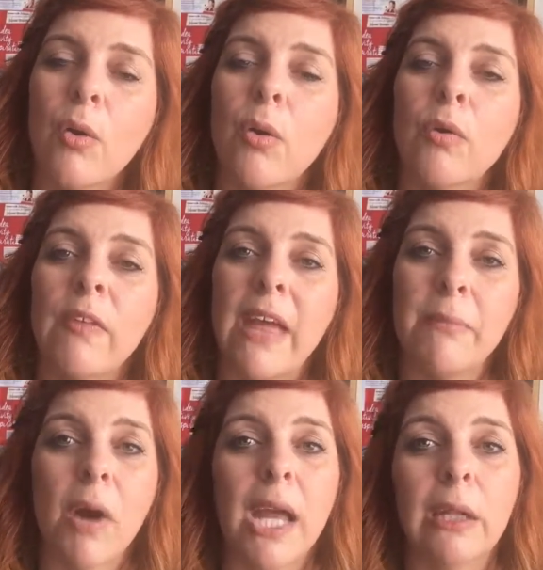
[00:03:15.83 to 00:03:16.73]
or that
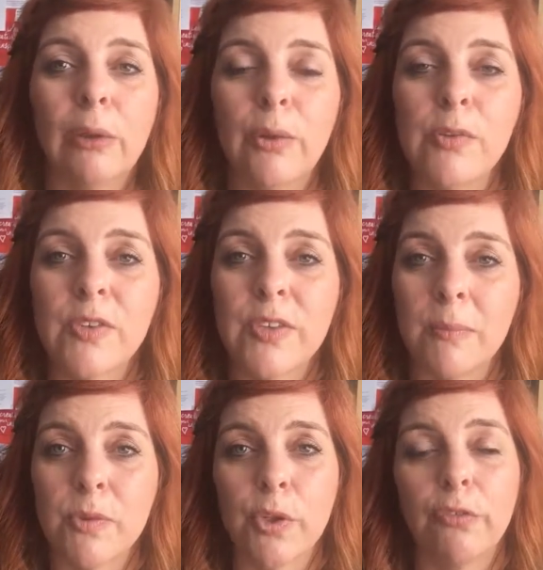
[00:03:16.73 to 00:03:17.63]
they might lose
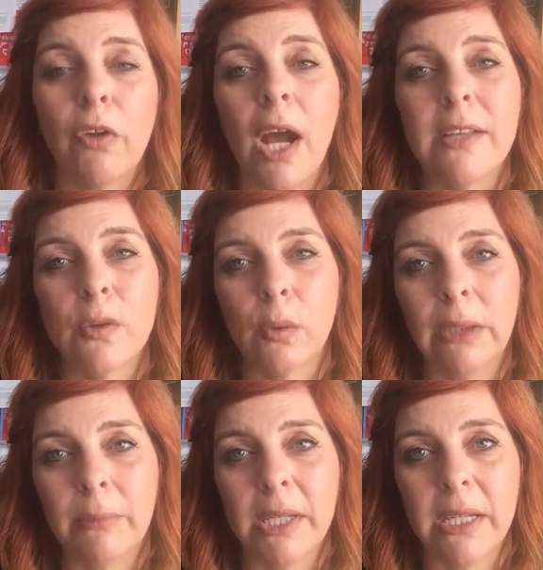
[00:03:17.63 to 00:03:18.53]
some sort of rights or
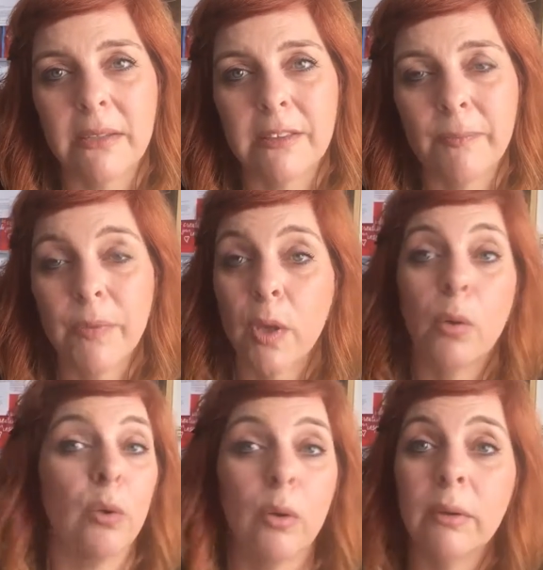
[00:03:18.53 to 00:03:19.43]
liberties
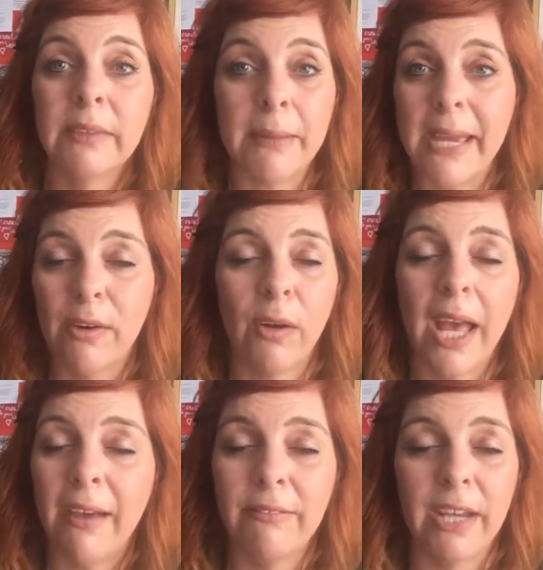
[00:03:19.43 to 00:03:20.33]
or they may not
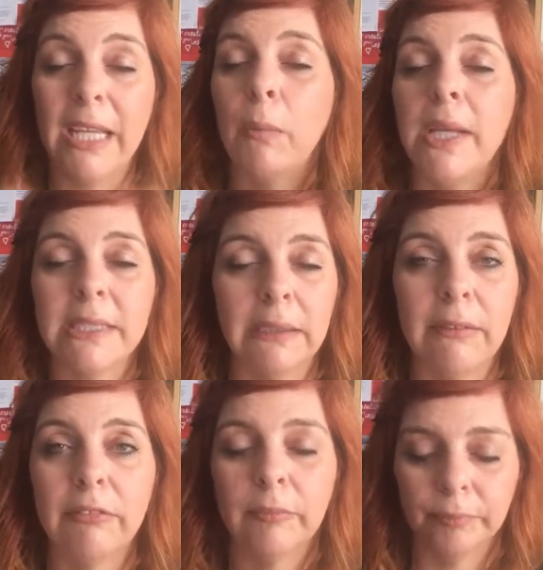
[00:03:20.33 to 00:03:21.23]
have anywhere to
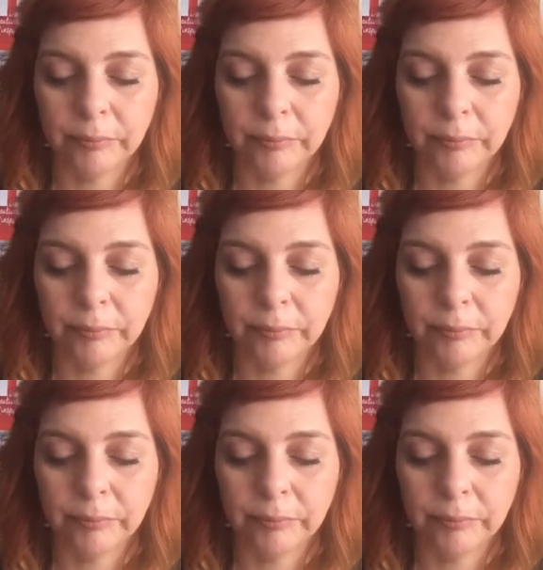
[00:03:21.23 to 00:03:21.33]
live.